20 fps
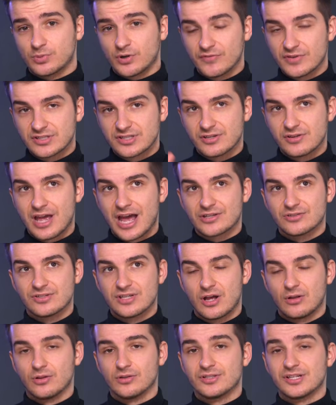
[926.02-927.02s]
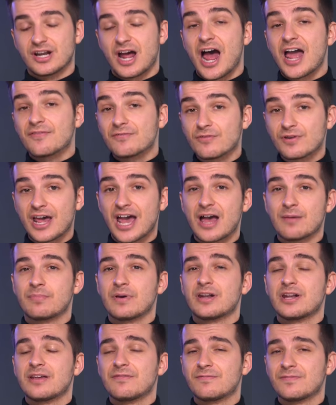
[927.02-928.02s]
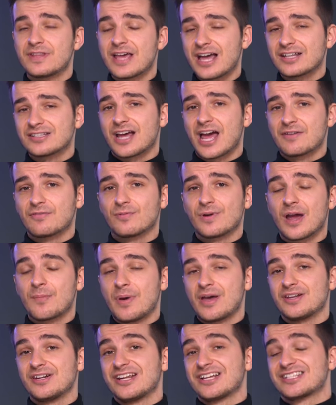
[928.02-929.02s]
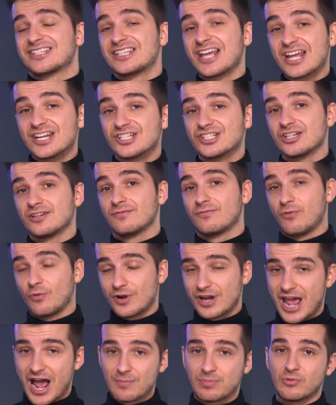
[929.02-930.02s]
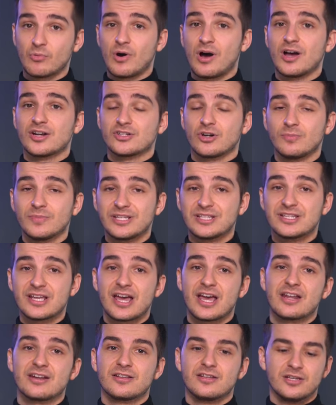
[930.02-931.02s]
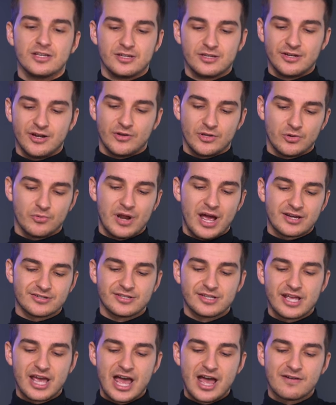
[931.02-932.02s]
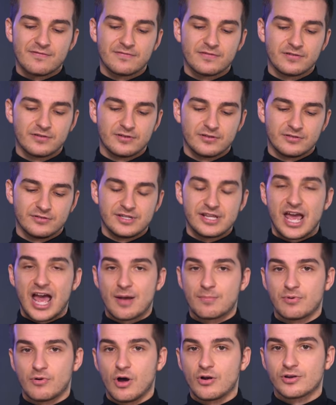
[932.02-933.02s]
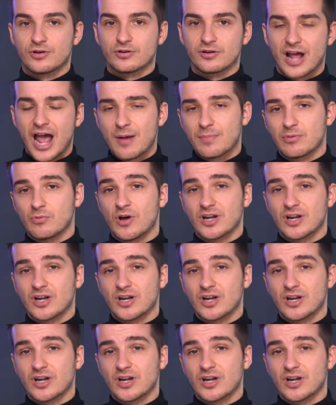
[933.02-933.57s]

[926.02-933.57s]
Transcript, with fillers: previously you had to download an iPhone app, and if that iPhone app had an extension for the Apple Watch, only then, you know, you would actually have the app on your Apple